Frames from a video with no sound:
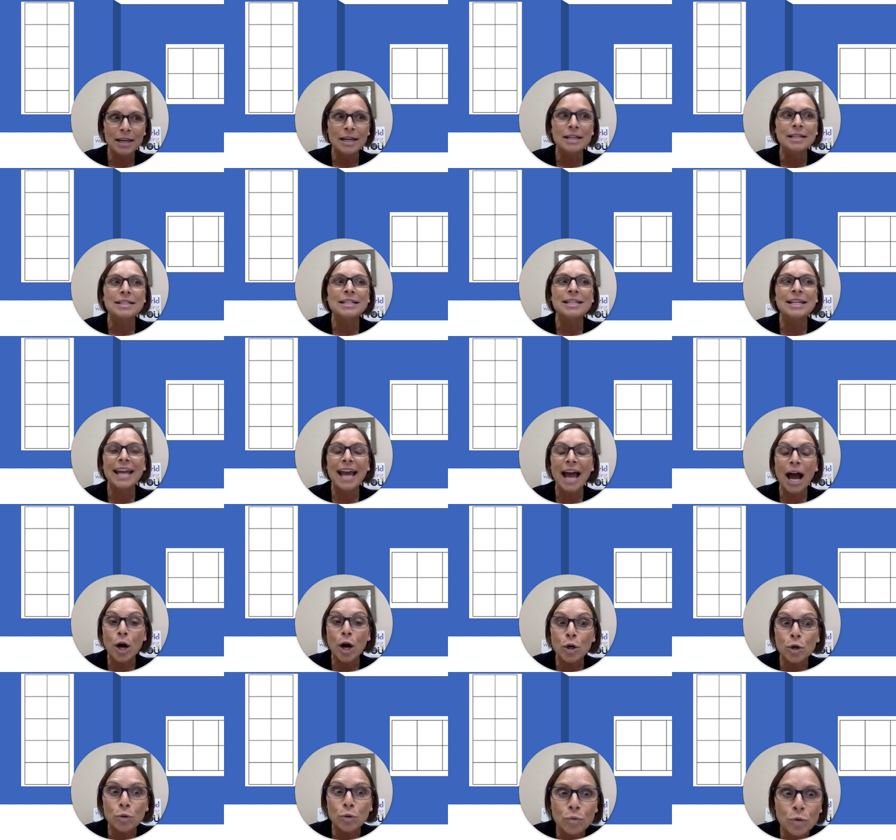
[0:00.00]
to count
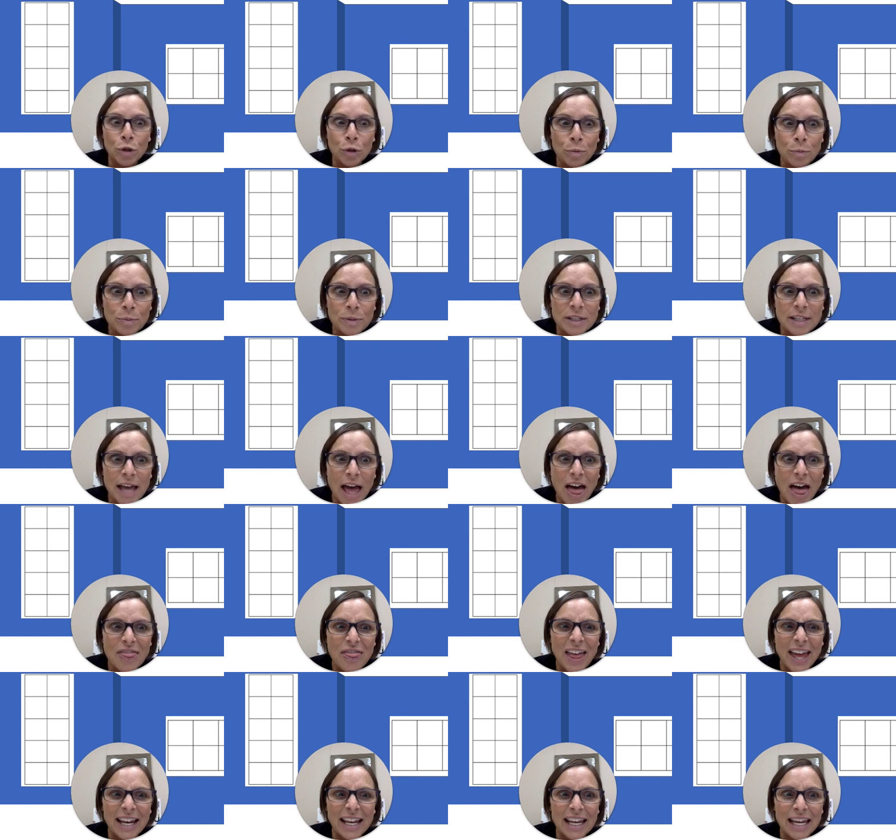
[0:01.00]
groups
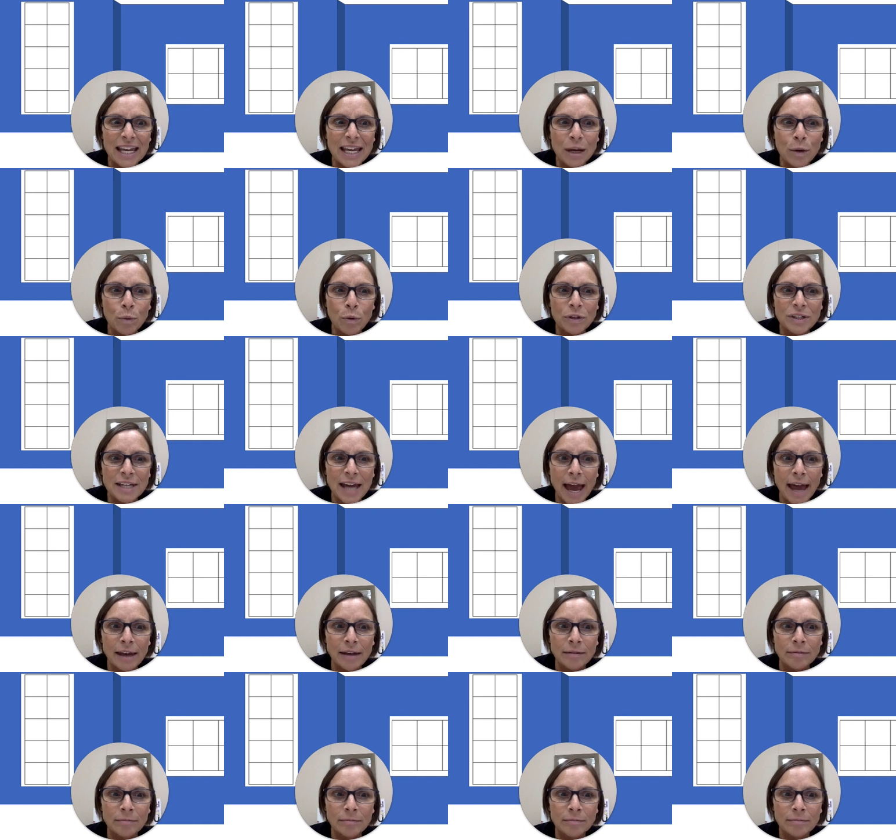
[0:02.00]
that equal 10.
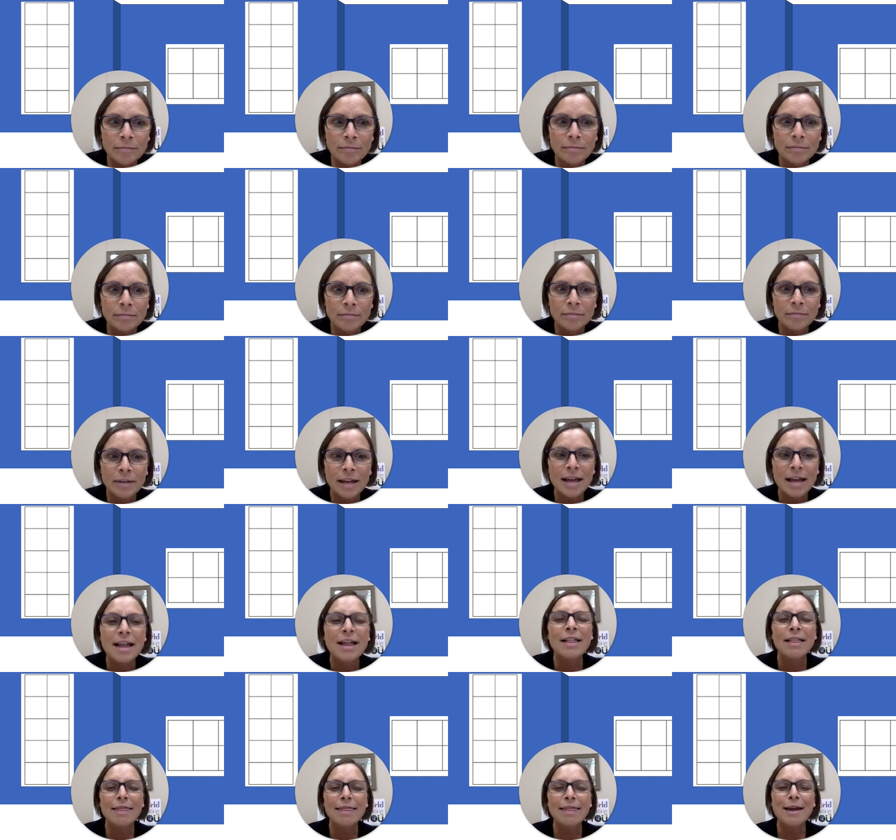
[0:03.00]

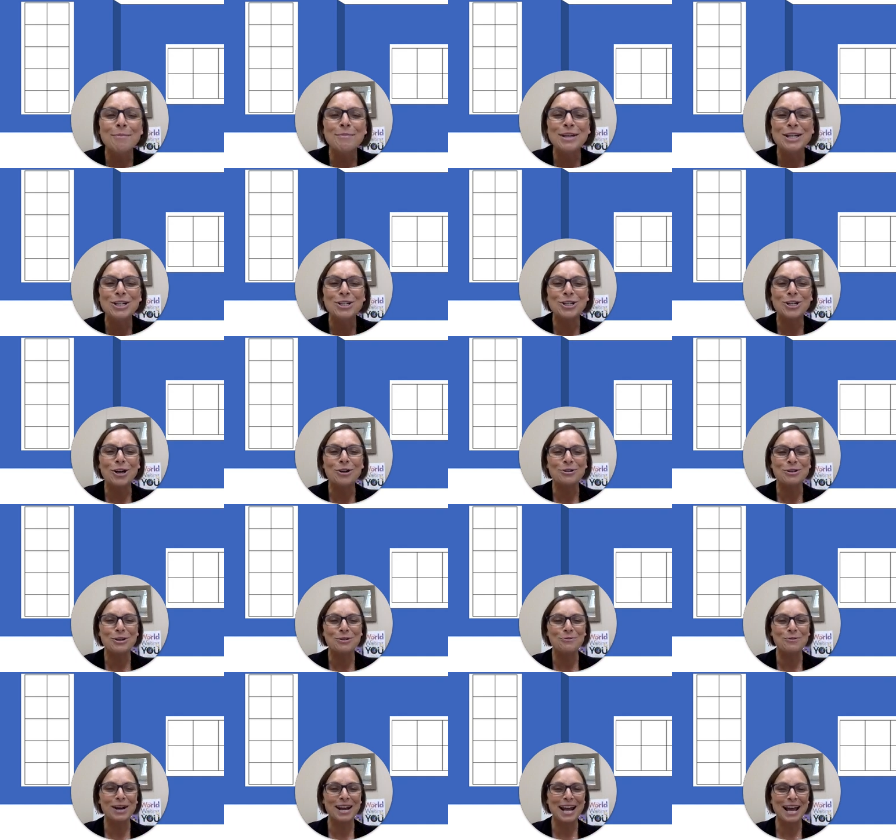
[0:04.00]
Let me show you
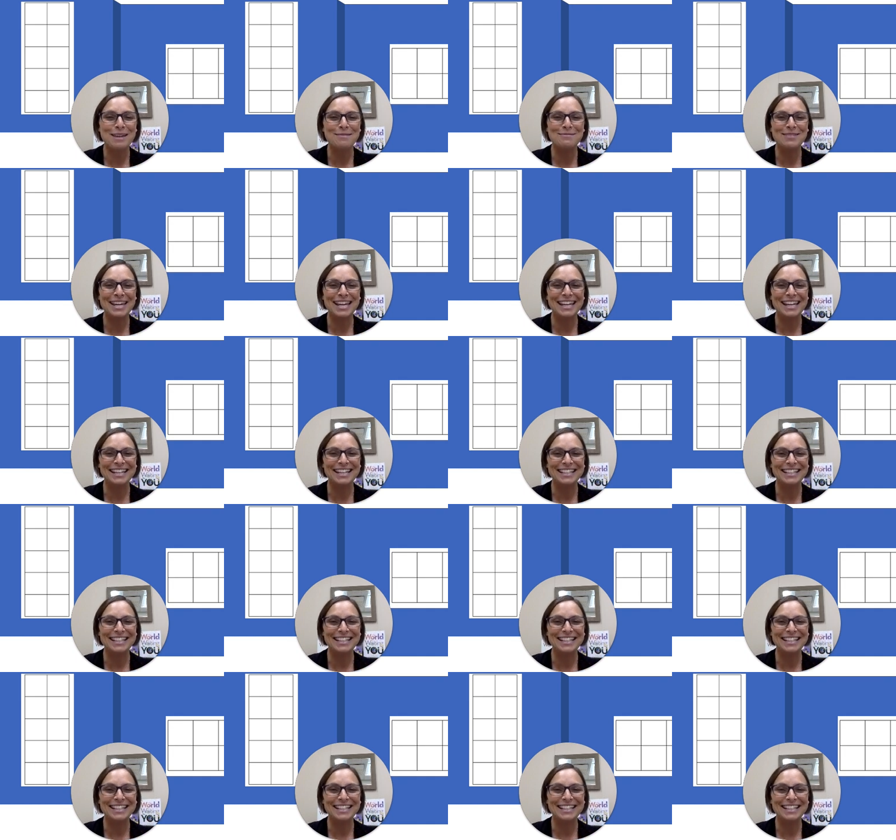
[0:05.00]
what I mean.